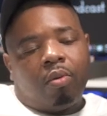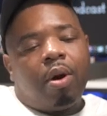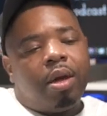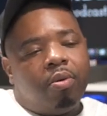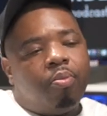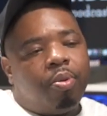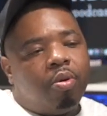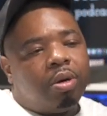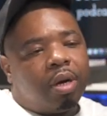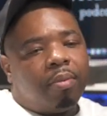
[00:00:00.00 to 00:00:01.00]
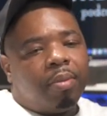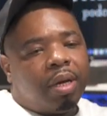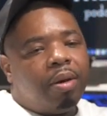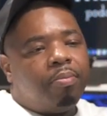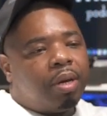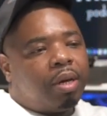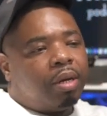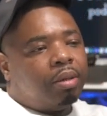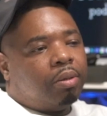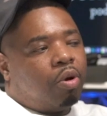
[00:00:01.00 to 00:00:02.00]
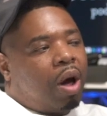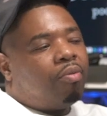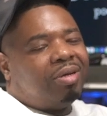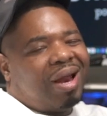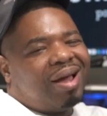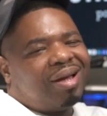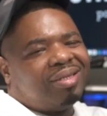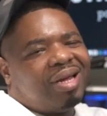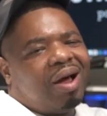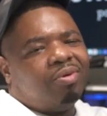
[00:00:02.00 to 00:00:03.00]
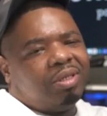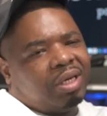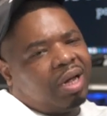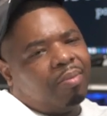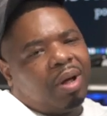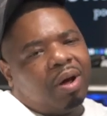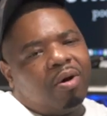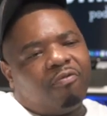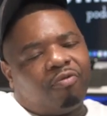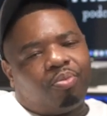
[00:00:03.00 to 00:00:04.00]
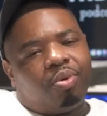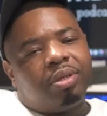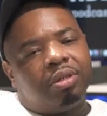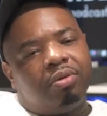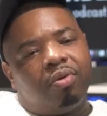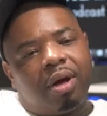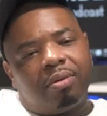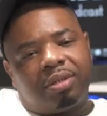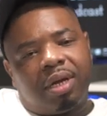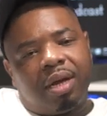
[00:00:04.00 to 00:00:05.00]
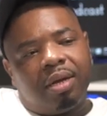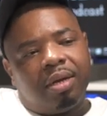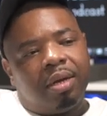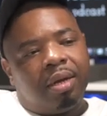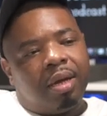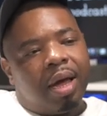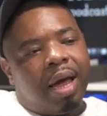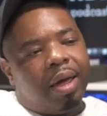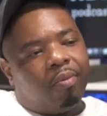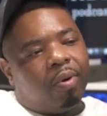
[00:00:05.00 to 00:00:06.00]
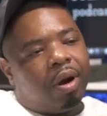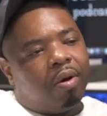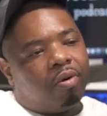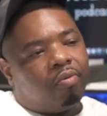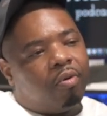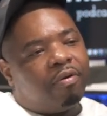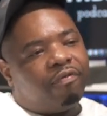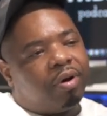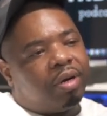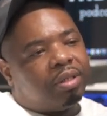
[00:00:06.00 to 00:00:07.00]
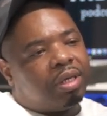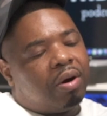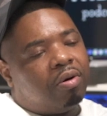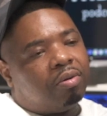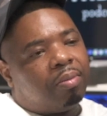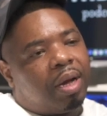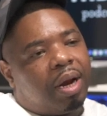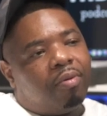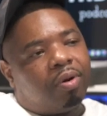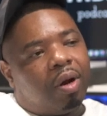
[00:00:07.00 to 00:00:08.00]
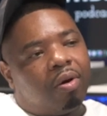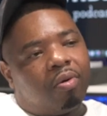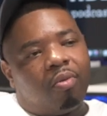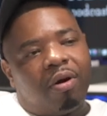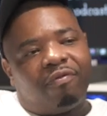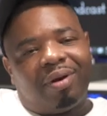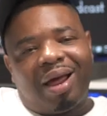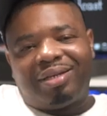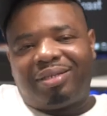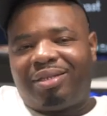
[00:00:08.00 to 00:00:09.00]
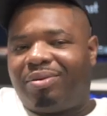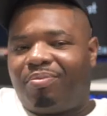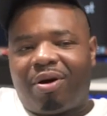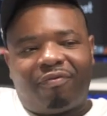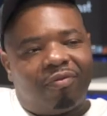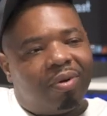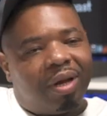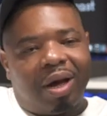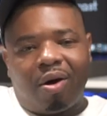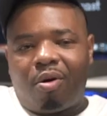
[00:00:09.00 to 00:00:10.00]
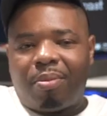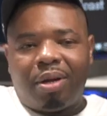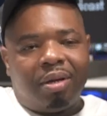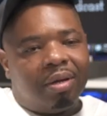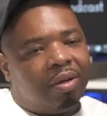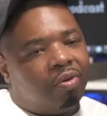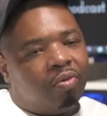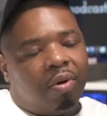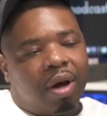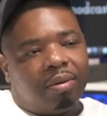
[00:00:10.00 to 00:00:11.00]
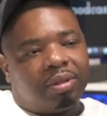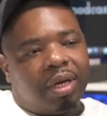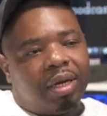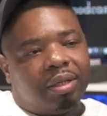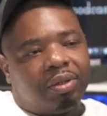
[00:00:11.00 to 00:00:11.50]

Right, you were pulled to come and get me because, you know, I was, like I said, I was just coming home from prison, you know what I'm saying? I had went on the run for a chose, man. I was on the run for like six months before they called me, you know what I'm saying?